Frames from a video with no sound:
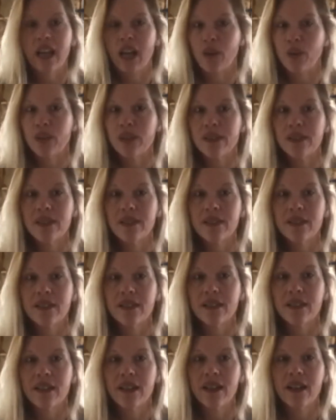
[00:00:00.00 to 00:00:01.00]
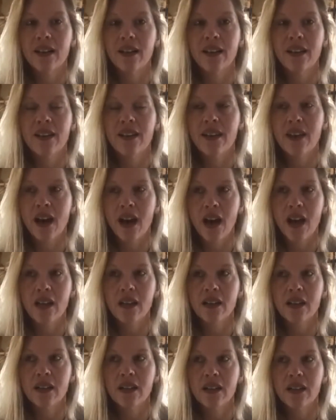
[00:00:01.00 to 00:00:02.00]
that I was
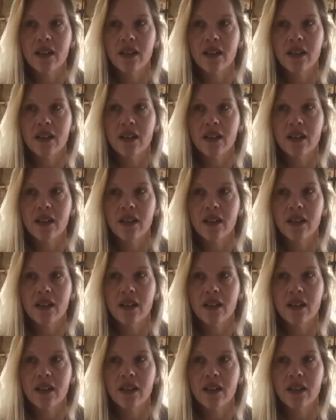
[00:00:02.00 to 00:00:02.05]
not